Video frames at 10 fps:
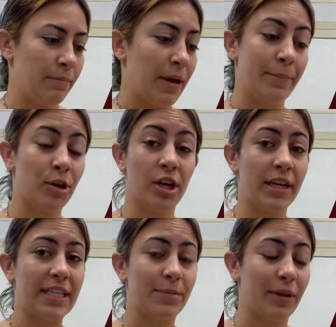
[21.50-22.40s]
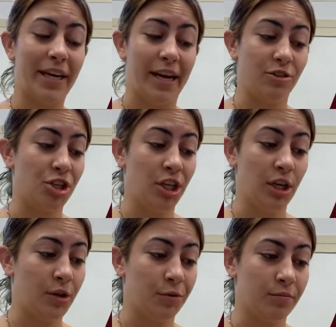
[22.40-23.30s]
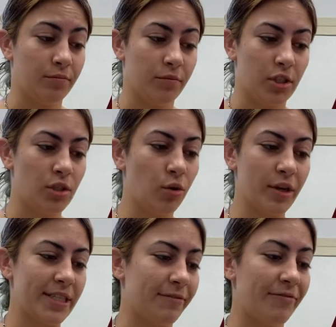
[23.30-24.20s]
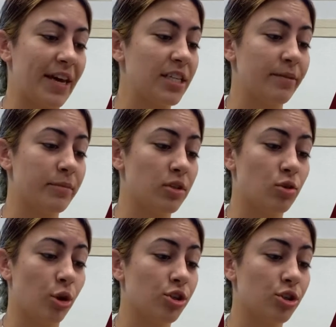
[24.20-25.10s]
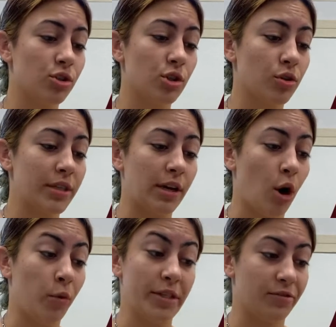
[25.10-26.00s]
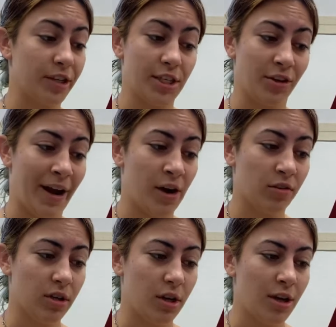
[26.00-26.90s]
Piper couldn't explain how she knew. Stories of phantoms and tortured souls had always freaked her out.